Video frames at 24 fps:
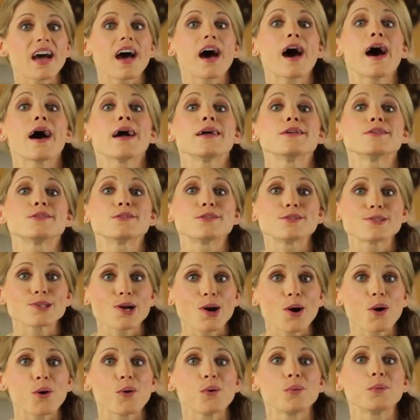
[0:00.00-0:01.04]
I
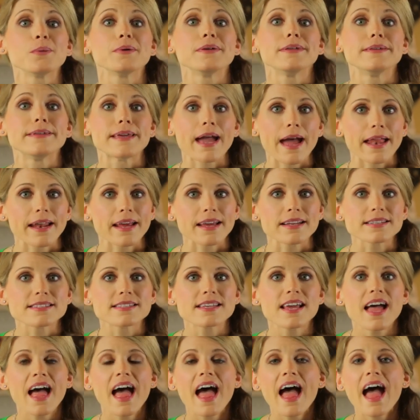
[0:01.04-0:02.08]
so get
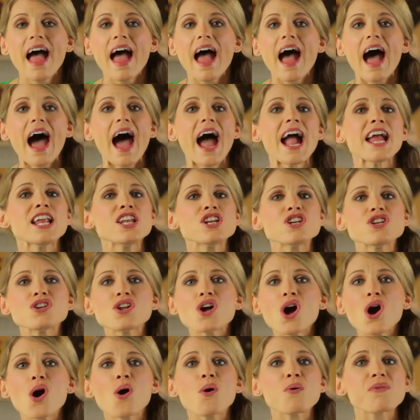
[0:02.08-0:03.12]
it. I
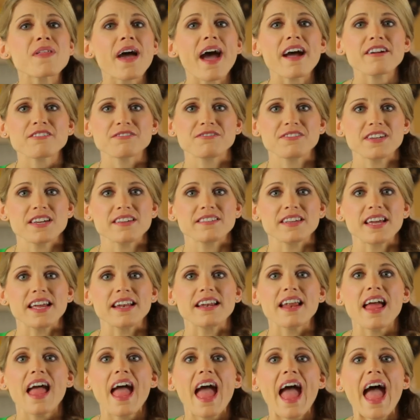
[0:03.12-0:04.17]
know that
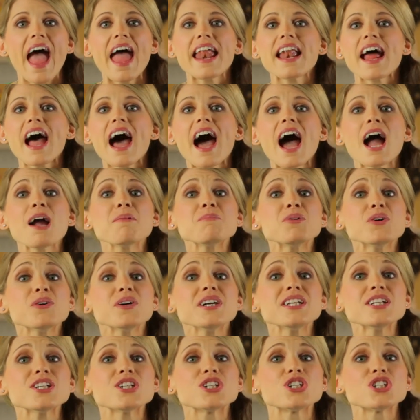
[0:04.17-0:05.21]
feeling, and I'm
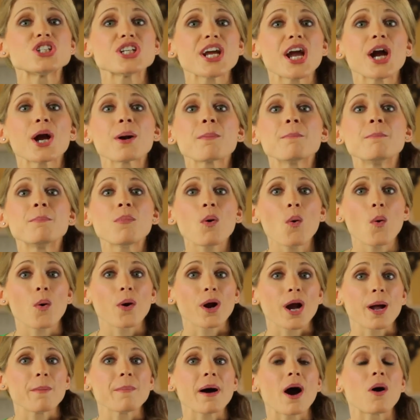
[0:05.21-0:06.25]
going to share
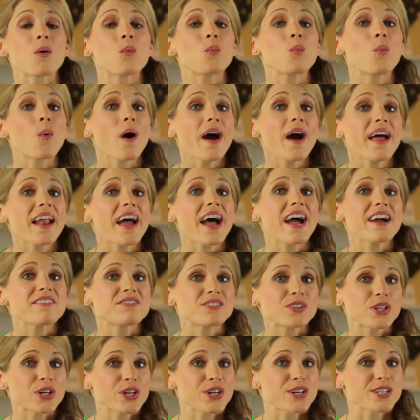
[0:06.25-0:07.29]
more about what I've
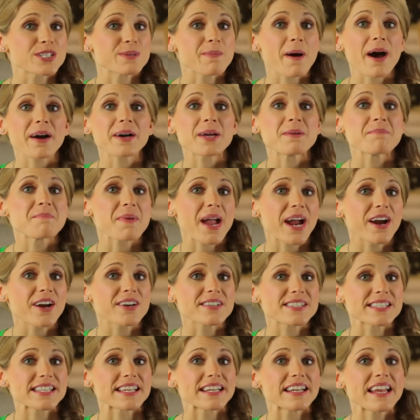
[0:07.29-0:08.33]
learned about
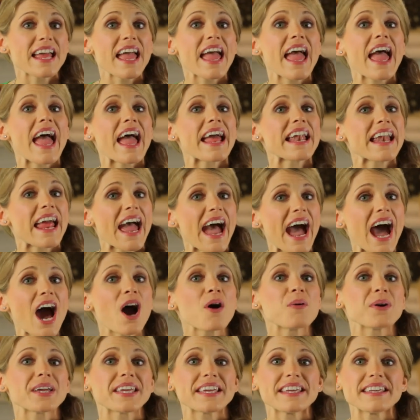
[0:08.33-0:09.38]
comparison and
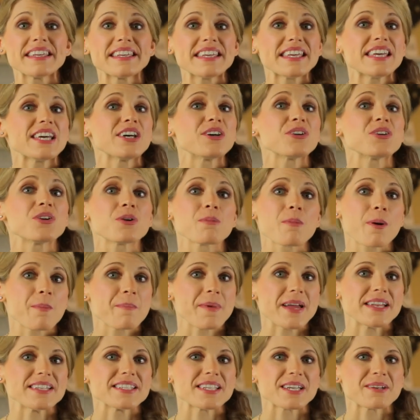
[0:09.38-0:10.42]
how it can kill your
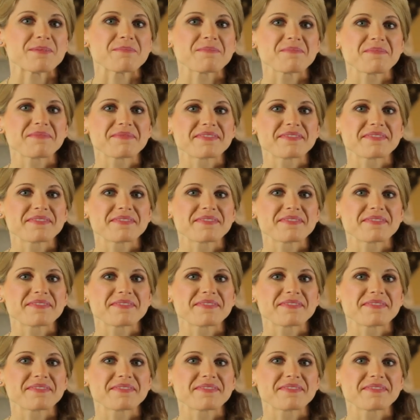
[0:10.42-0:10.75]
momentum.